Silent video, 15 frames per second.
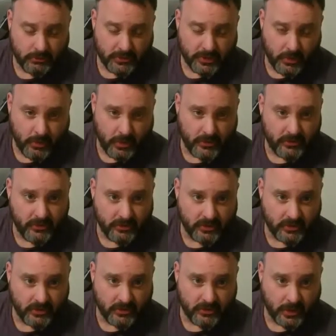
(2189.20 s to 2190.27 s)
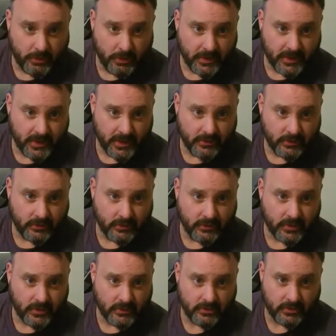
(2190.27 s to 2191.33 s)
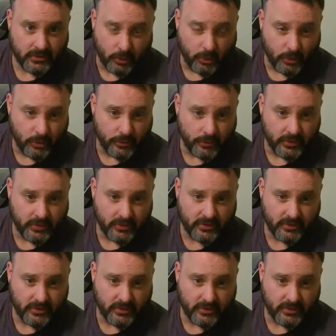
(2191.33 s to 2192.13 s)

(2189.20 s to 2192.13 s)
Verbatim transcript: the questions are going to start being answered, because tomorrow is